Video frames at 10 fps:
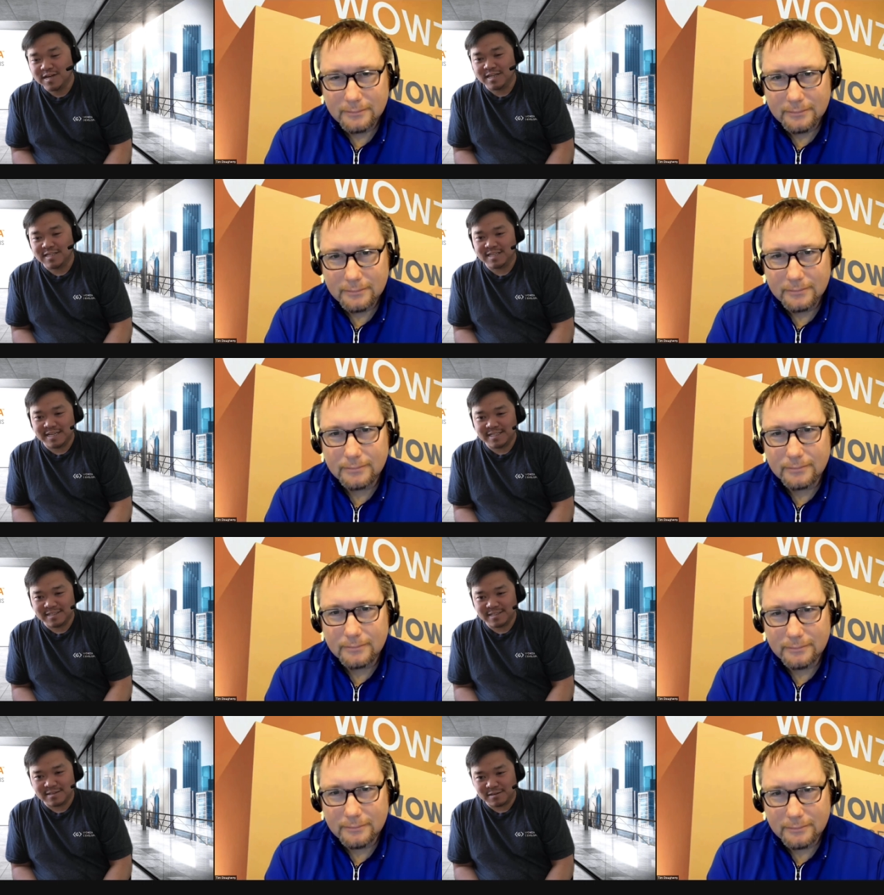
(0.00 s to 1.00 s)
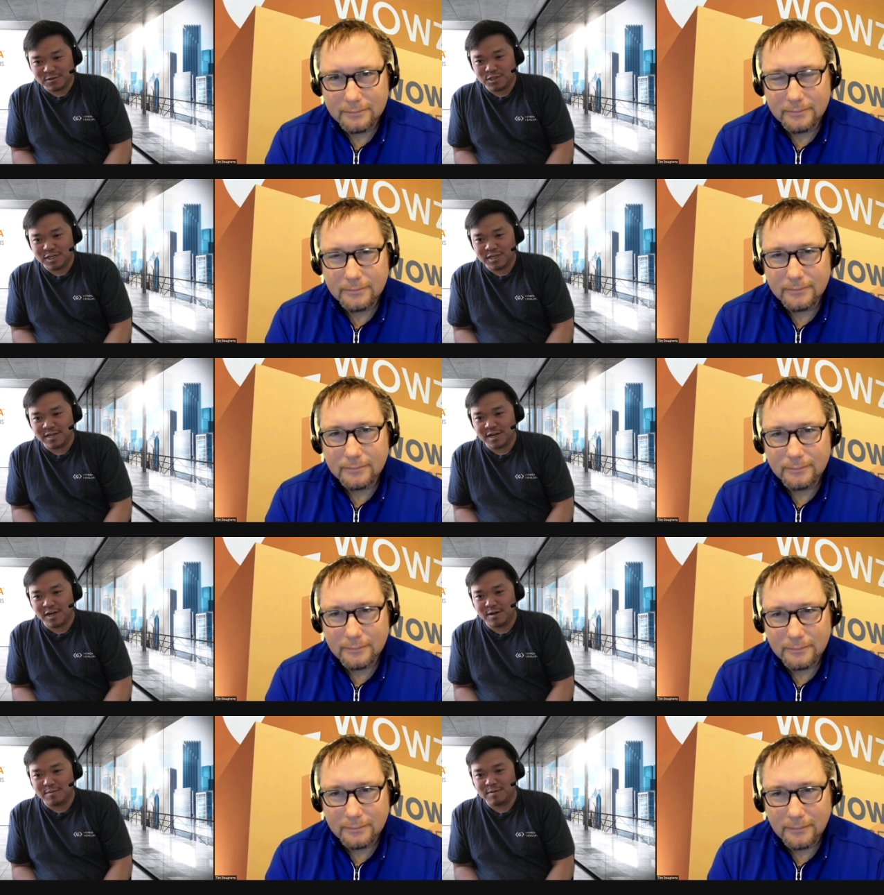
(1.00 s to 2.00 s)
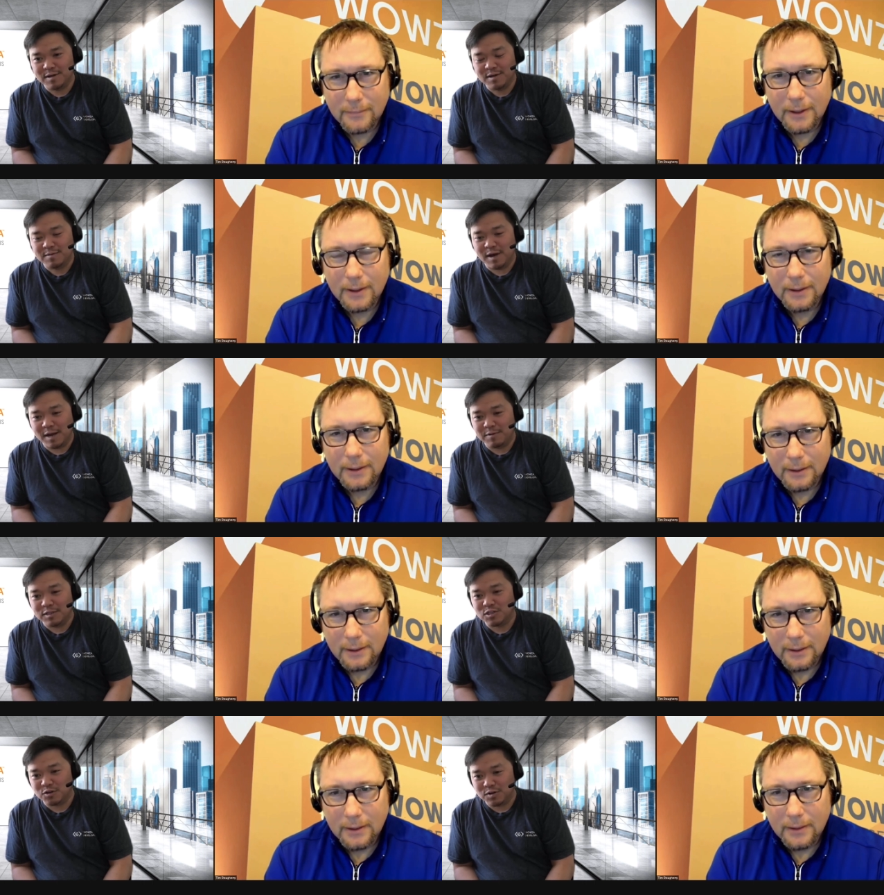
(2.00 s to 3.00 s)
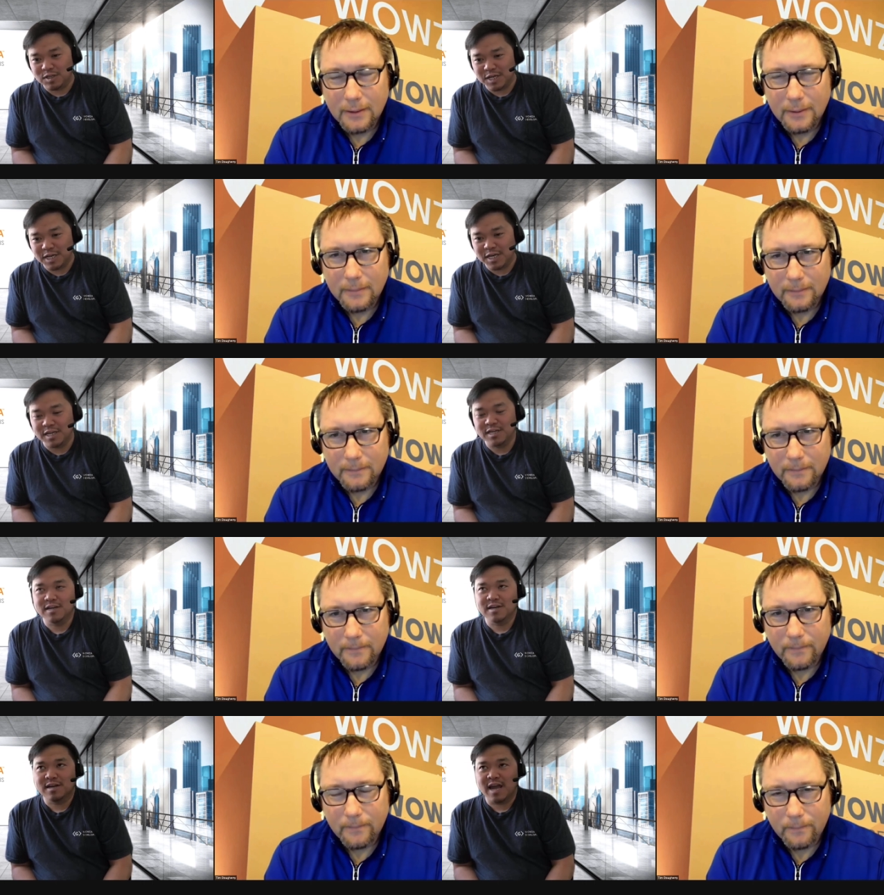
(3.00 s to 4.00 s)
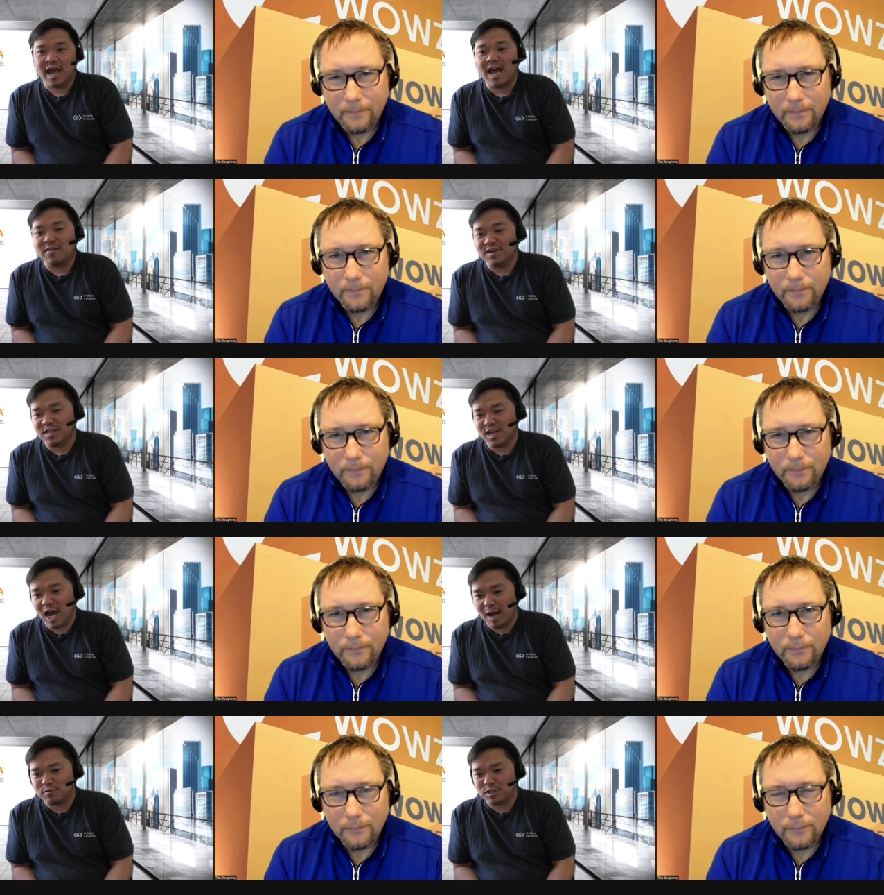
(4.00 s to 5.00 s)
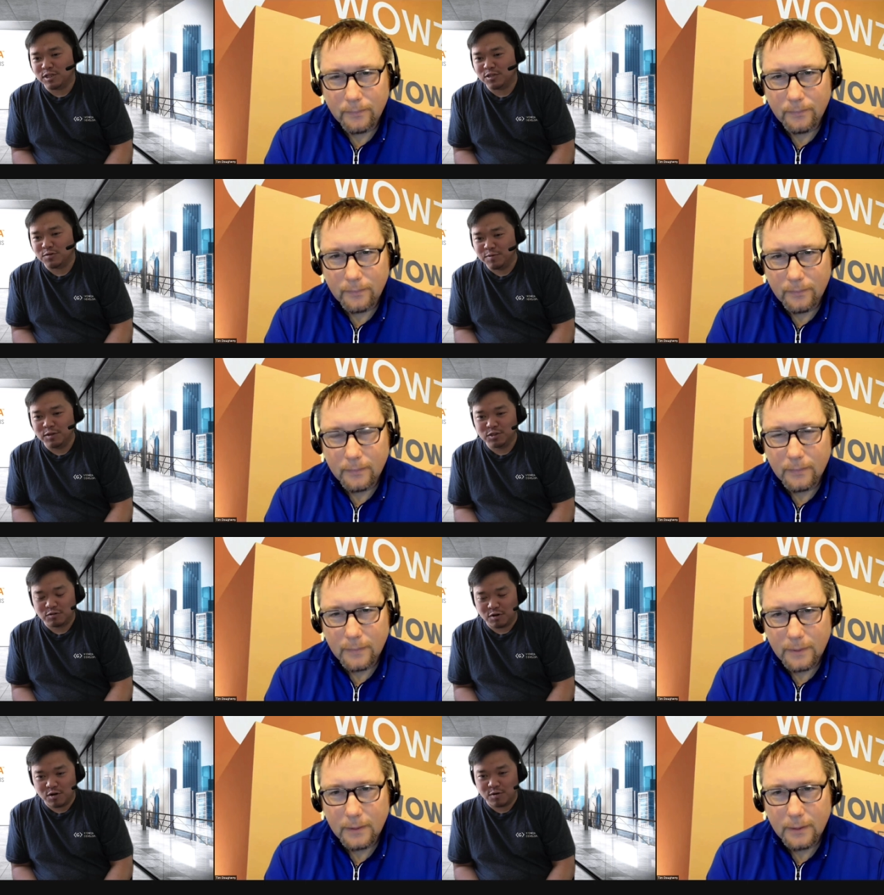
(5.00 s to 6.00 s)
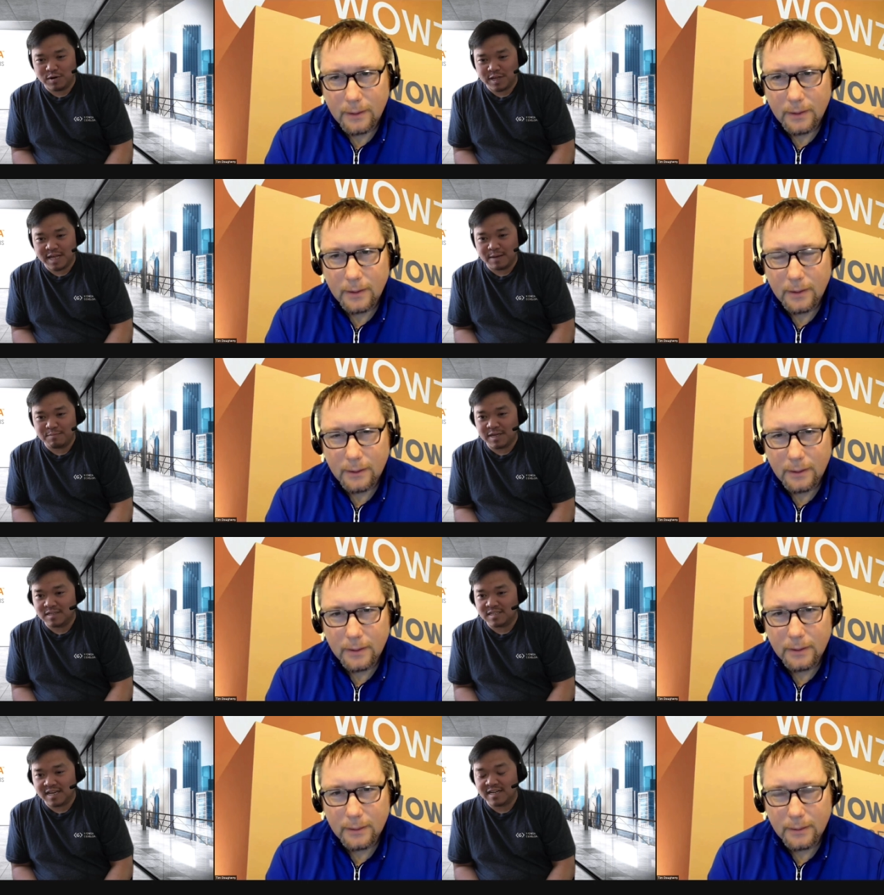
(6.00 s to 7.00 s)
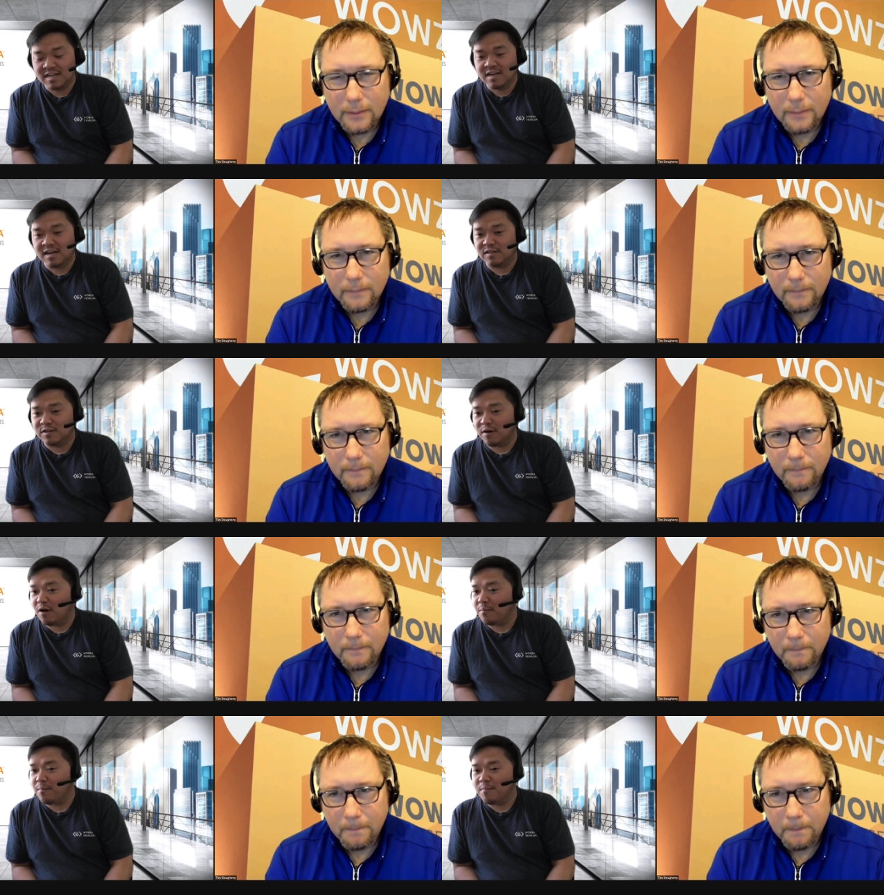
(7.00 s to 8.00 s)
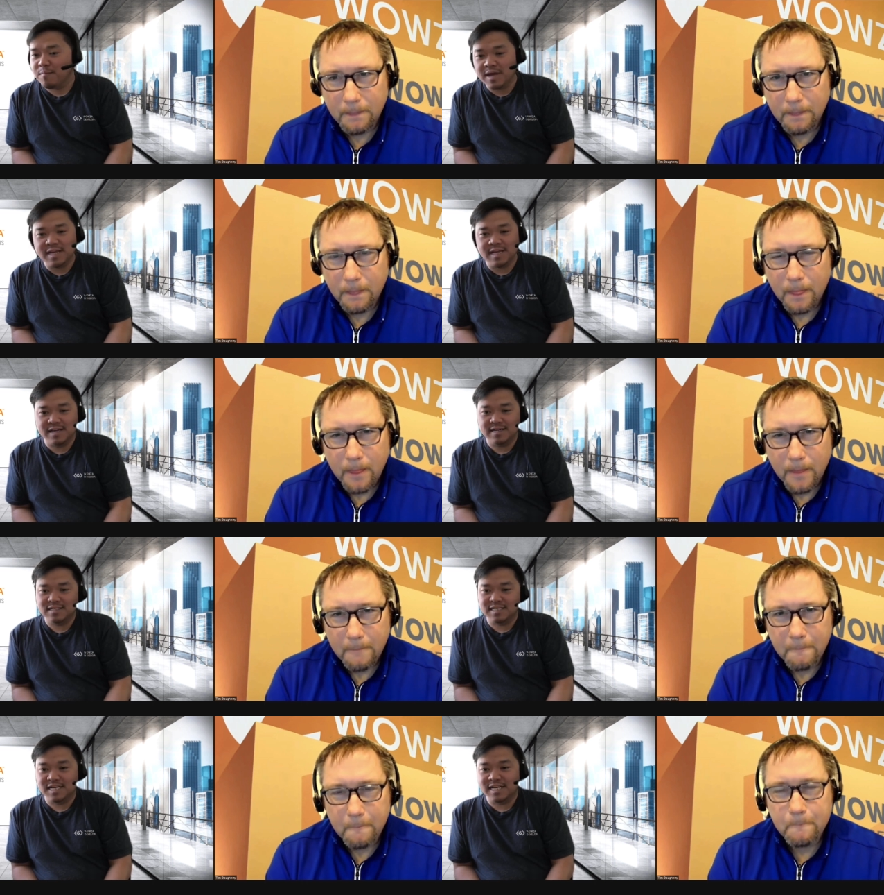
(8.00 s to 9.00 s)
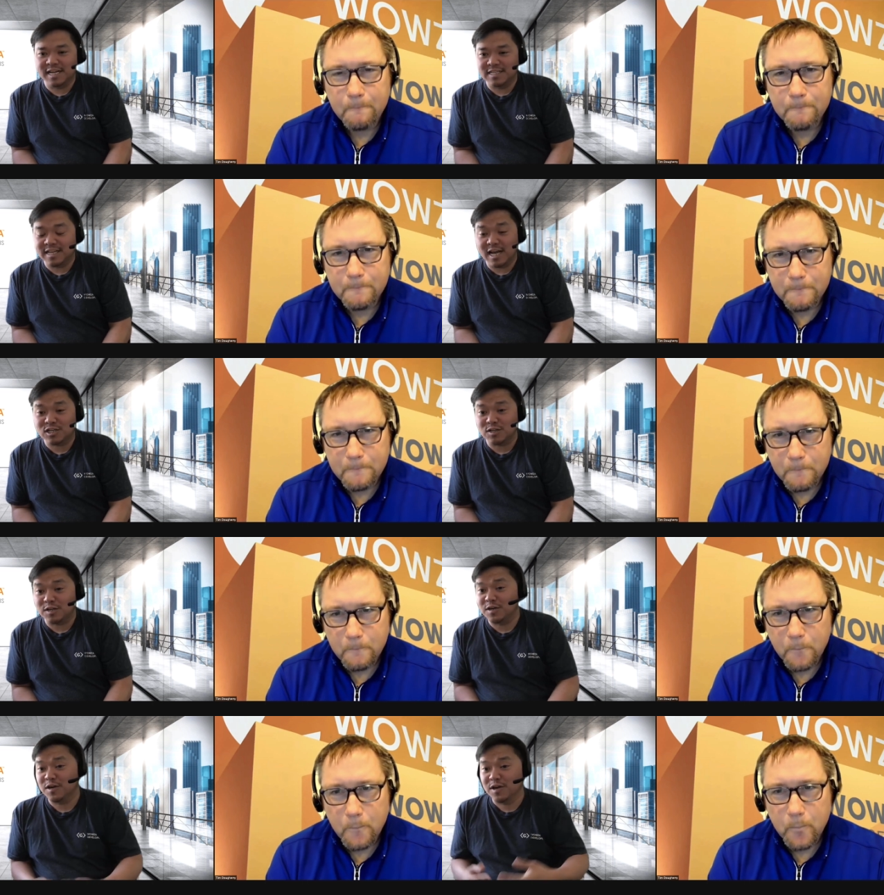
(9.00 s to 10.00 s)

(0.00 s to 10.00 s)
Speaker 1: It's the easiest solution, um, uh, but certainly having the option to build your own. And that being said, there are many CDNs that actually